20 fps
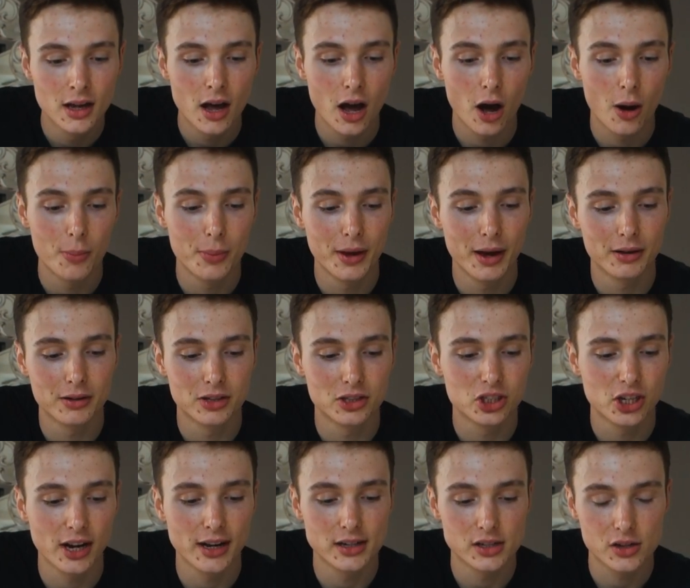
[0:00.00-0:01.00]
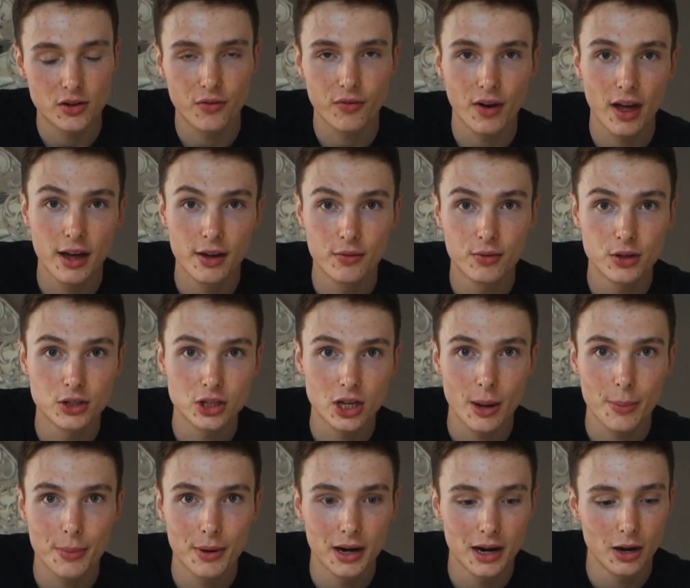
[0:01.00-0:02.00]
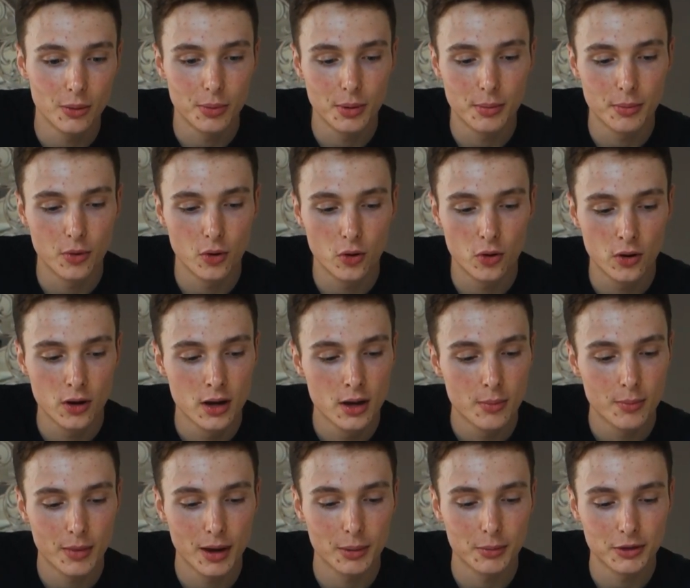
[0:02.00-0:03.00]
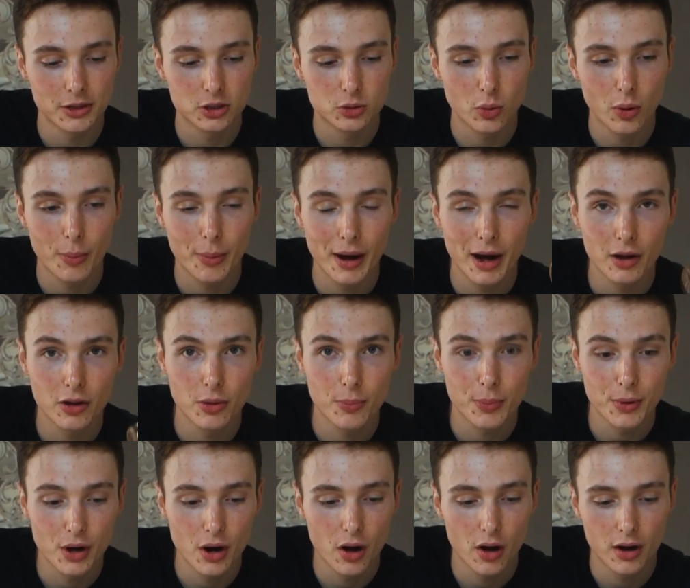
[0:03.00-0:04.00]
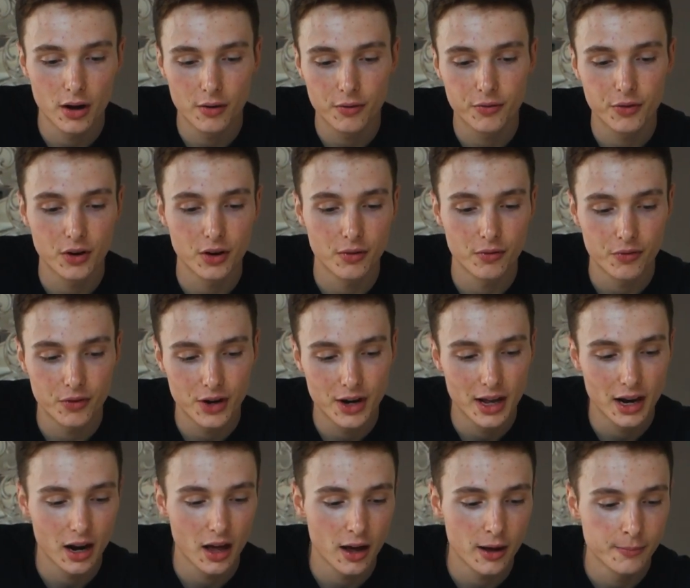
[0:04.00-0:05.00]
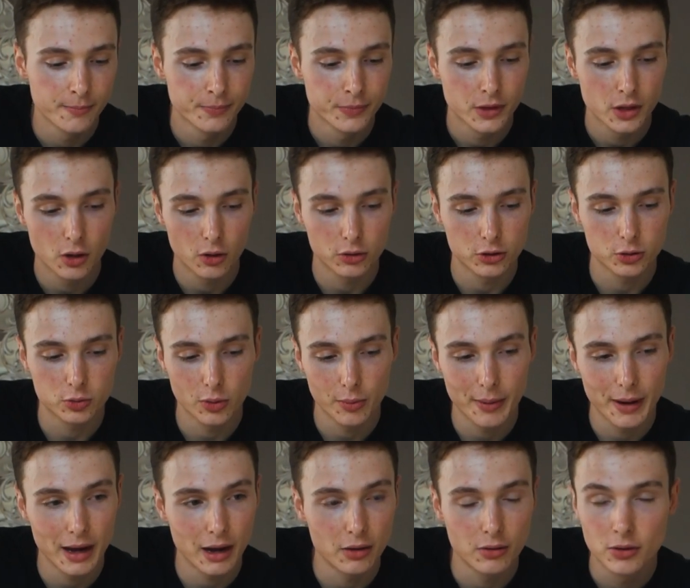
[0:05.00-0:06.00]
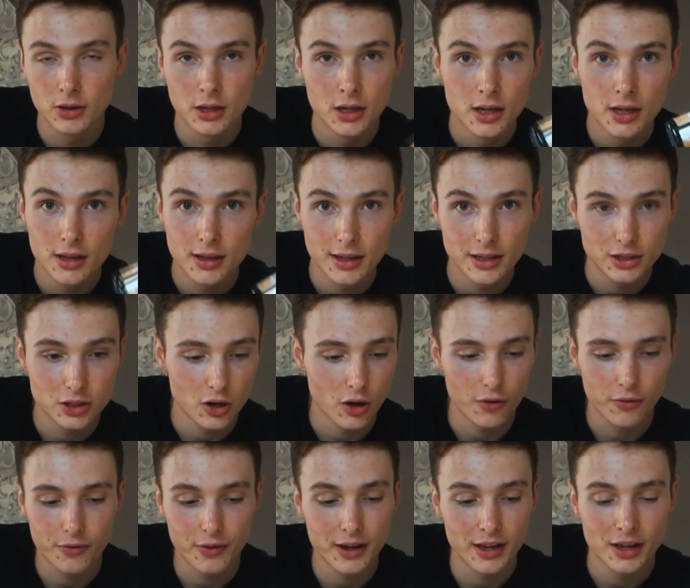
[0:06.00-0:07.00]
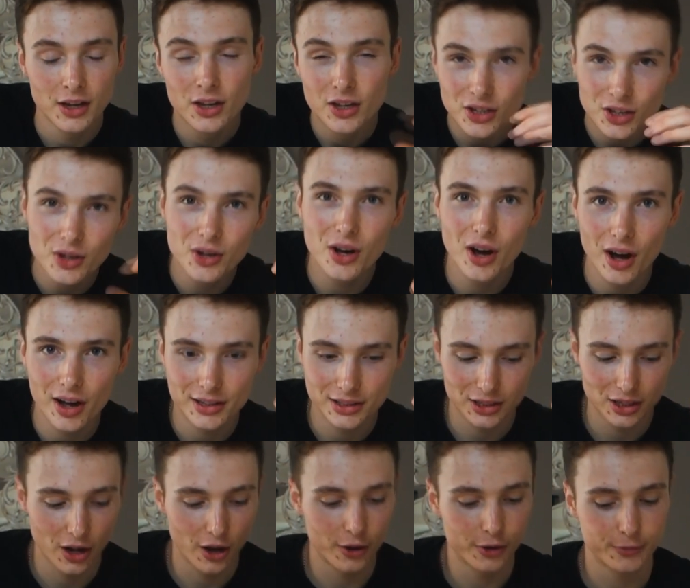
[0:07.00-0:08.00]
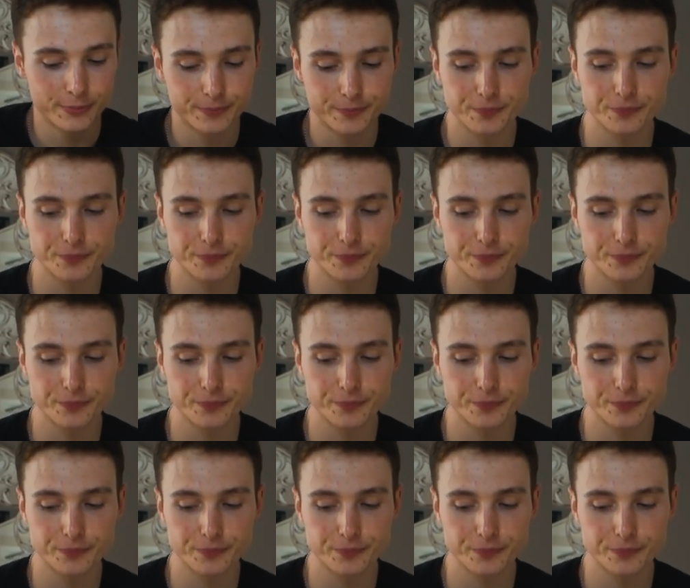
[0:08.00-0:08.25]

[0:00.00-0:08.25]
I'll be able to change the flavours up a little bit more, maybe swap out the banana for the vanilla, or swap out the toffee. You guys know.